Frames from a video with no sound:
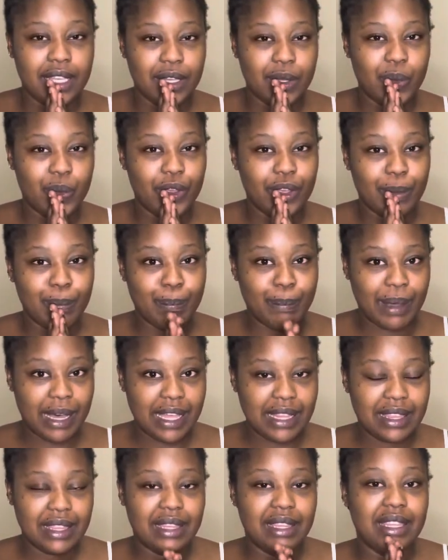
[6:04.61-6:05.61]
a quick
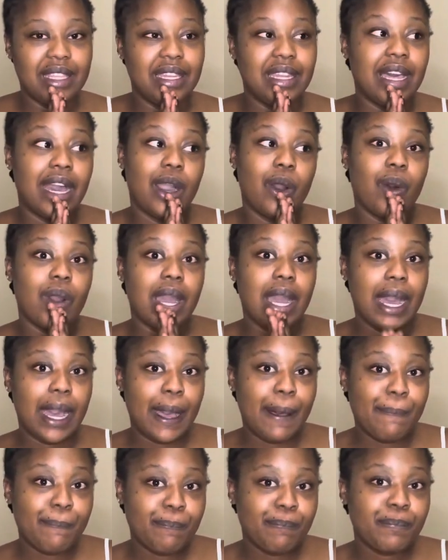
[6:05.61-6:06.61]
bath, then I'll
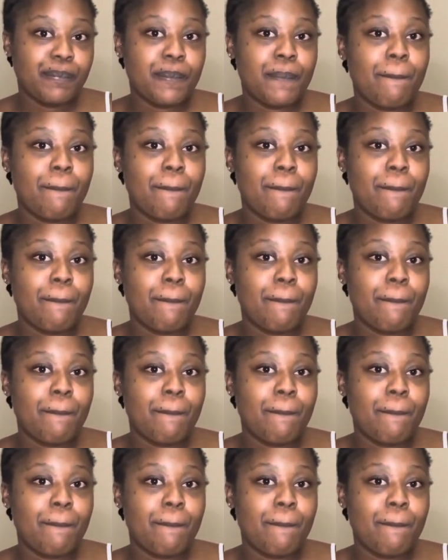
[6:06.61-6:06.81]
come